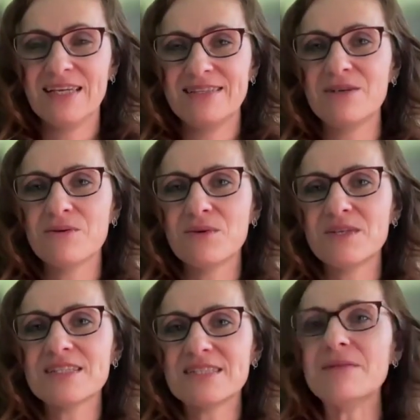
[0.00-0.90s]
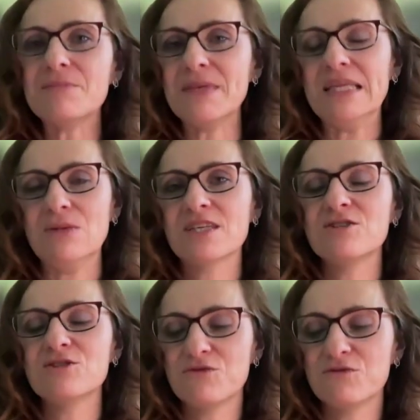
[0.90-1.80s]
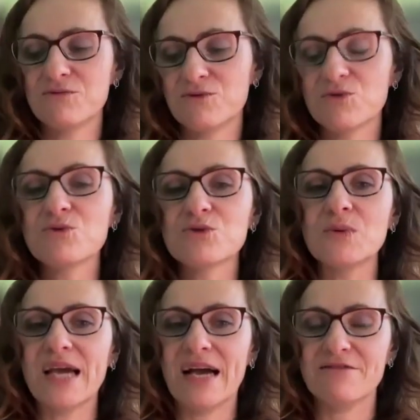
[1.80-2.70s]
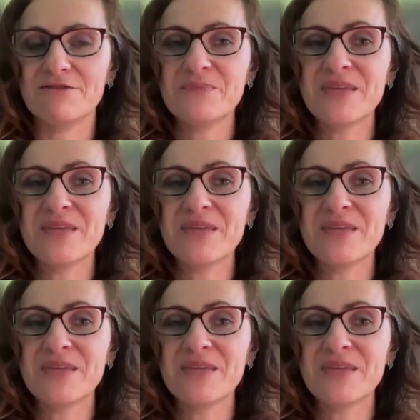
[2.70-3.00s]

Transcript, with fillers: Now, what does that mean? What kind of rules do we have?